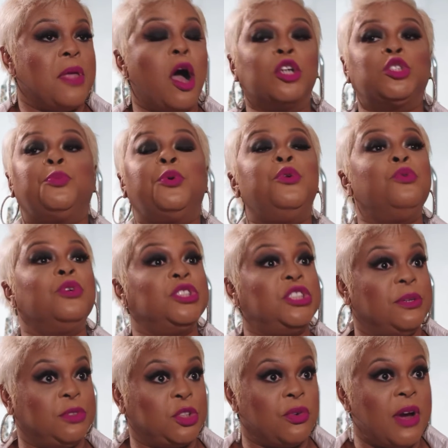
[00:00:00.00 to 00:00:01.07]

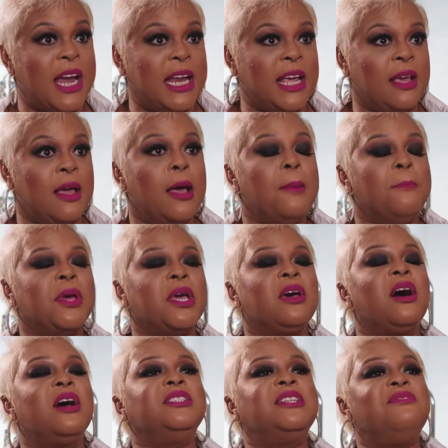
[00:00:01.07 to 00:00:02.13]
entrepreneurship training,
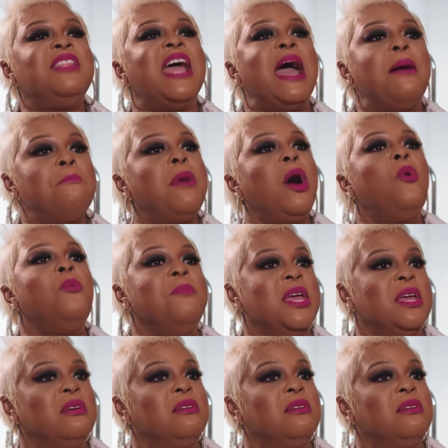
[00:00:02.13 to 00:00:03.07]
because of that moment.